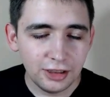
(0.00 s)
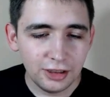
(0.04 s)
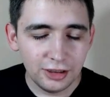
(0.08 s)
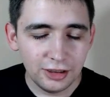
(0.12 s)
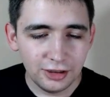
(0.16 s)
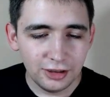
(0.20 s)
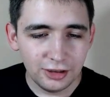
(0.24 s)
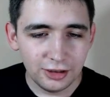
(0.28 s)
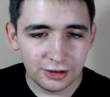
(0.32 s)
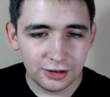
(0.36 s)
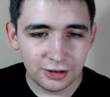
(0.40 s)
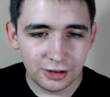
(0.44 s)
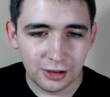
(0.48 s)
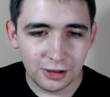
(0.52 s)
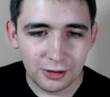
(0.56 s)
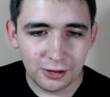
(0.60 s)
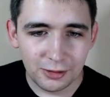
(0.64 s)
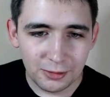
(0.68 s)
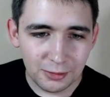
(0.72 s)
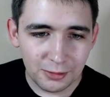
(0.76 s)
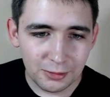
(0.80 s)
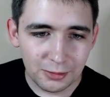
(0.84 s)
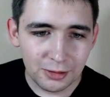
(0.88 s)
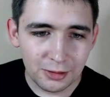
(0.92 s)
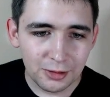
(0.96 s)

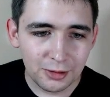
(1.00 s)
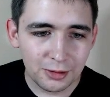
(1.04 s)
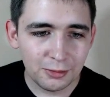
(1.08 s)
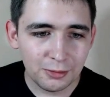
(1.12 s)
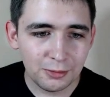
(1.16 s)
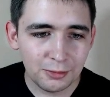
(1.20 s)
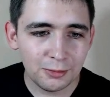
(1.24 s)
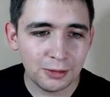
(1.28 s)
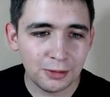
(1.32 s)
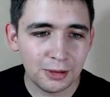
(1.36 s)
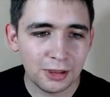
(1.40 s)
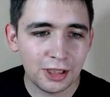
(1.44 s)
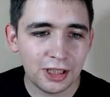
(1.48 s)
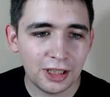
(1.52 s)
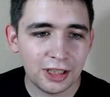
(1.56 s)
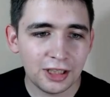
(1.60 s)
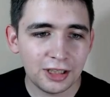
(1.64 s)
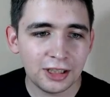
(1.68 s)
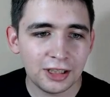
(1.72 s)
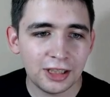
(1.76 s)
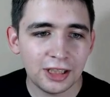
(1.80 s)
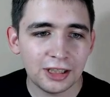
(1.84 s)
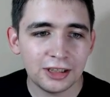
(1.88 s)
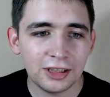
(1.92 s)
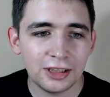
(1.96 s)
So we are
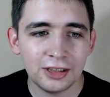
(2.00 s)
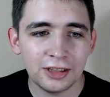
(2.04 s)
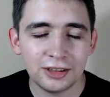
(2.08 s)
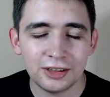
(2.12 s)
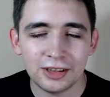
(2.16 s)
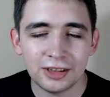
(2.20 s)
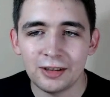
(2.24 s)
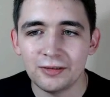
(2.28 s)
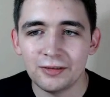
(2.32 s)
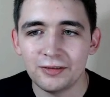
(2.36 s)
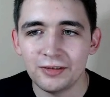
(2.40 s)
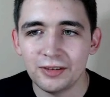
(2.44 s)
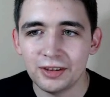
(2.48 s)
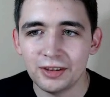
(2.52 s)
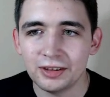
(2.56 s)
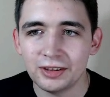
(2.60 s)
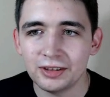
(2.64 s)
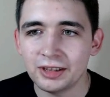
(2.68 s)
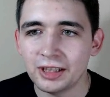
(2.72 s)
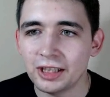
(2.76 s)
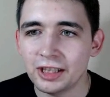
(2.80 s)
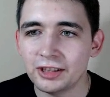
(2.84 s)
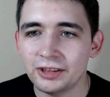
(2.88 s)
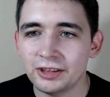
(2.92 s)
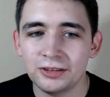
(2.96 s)
getting something
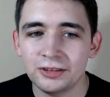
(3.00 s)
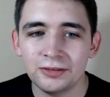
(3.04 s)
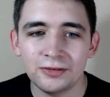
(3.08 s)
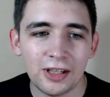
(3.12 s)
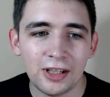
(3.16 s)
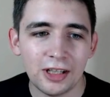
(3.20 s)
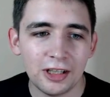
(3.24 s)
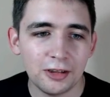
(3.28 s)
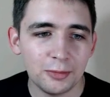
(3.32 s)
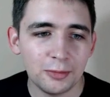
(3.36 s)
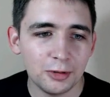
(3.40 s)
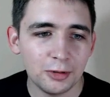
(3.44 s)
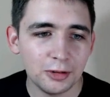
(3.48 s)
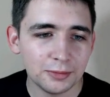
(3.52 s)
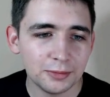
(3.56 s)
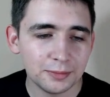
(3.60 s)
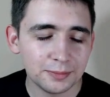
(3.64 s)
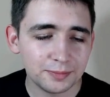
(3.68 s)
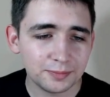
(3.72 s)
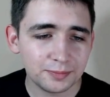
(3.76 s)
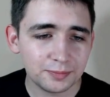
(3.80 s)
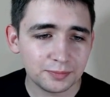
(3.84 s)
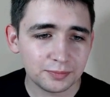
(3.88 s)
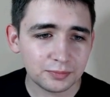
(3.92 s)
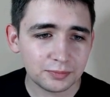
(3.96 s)
that's valuable.
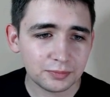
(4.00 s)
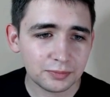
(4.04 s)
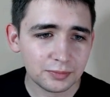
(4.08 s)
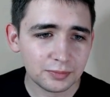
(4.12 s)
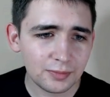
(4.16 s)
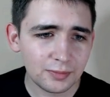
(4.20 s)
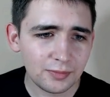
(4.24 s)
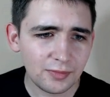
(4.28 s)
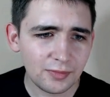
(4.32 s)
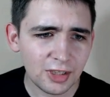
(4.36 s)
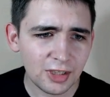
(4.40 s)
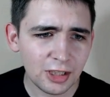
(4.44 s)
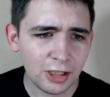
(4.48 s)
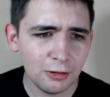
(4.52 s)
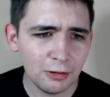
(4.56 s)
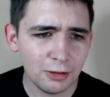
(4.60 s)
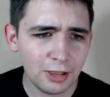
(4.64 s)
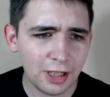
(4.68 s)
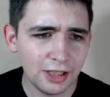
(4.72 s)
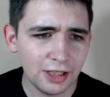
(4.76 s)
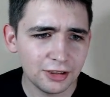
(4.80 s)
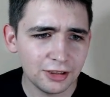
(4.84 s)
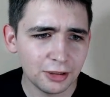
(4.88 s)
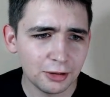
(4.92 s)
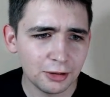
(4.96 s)

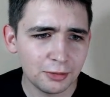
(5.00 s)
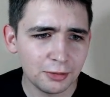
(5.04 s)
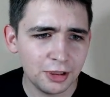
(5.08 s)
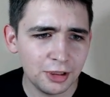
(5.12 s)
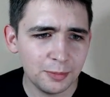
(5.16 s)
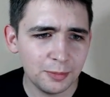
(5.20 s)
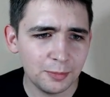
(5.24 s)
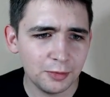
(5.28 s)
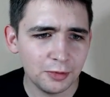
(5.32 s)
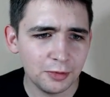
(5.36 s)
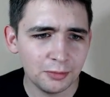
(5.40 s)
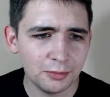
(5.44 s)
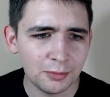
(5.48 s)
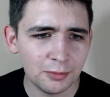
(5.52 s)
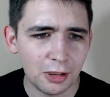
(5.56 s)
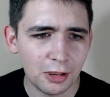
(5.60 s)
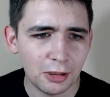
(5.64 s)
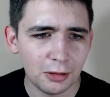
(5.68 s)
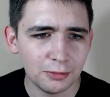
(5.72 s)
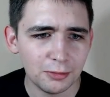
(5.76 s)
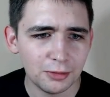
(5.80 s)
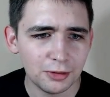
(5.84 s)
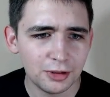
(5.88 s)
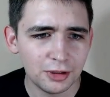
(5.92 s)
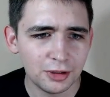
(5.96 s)
Okay, so REPL
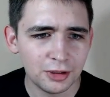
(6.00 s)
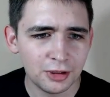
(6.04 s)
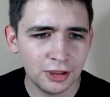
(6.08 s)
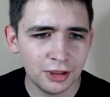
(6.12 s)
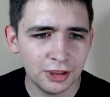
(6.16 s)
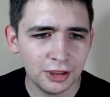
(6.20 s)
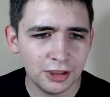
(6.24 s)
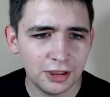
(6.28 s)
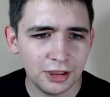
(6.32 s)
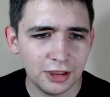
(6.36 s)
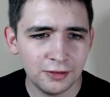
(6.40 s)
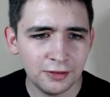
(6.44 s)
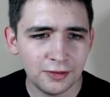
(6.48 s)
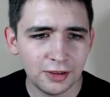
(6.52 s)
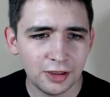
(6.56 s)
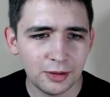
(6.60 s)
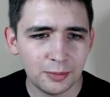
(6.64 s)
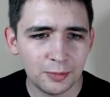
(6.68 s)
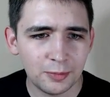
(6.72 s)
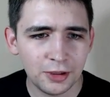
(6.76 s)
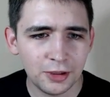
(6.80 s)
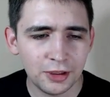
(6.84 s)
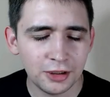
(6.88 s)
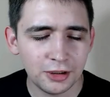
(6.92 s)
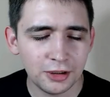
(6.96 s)
mode, read eval
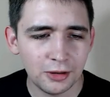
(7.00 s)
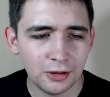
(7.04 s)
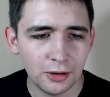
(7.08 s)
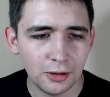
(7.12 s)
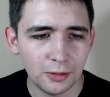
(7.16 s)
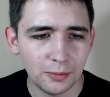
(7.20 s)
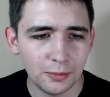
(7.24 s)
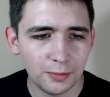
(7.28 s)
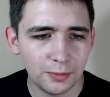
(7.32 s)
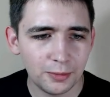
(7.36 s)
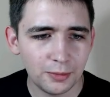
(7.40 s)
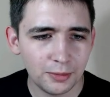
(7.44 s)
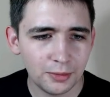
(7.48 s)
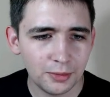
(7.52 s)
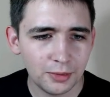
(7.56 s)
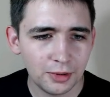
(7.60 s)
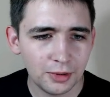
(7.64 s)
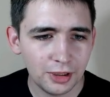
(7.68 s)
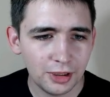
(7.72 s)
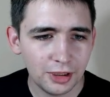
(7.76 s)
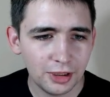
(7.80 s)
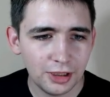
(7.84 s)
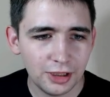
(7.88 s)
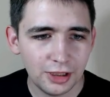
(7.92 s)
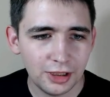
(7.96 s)
print loop.
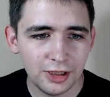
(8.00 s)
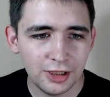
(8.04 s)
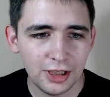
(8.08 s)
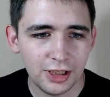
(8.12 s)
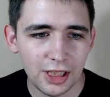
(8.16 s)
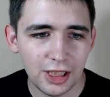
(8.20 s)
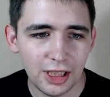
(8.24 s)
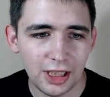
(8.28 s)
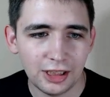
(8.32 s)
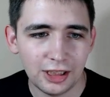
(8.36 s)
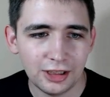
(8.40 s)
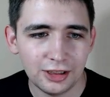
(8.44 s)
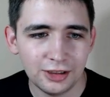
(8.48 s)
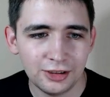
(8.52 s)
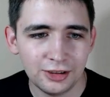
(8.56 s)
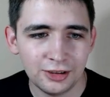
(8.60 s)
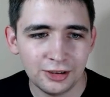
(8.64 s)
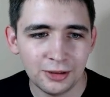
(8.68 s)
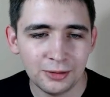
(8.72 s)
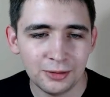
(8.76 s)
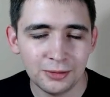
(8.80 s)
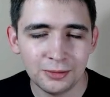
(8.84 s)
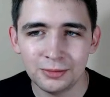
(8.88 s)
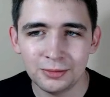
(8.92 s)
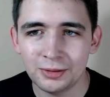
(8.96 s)
Yeah,
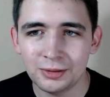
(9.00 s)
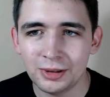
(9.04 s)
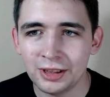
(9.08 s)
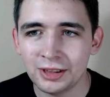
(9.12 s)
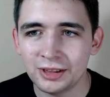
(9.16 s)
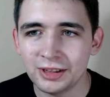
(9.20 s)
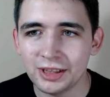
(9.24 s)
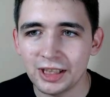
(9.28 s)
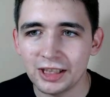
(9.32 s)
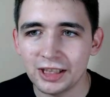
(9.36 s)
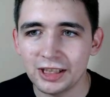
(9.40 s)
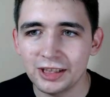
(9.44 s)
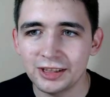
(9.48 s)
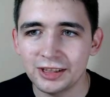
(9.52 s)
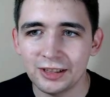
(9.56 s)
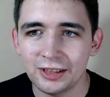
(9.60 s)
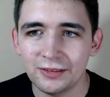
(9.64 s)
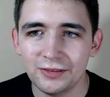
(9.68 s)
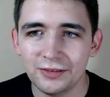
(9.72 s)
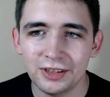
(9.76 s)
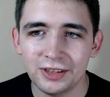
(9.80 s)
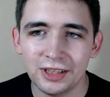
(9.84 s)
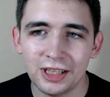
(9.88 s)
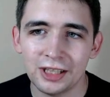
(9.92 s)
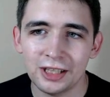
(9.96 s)
so exactly
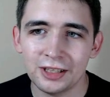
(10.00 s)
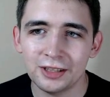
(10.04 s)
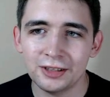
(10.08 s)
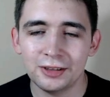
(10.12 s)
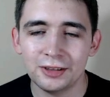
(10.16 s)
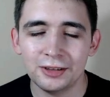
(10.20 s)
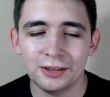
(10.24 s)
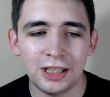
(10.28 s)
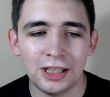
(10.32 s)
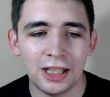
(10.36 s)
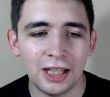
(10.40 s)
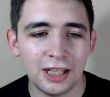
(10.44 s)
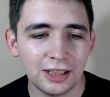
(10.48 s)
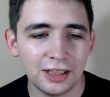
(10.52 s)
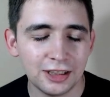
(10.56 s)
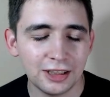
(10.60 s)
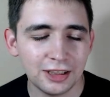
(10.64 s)
something that like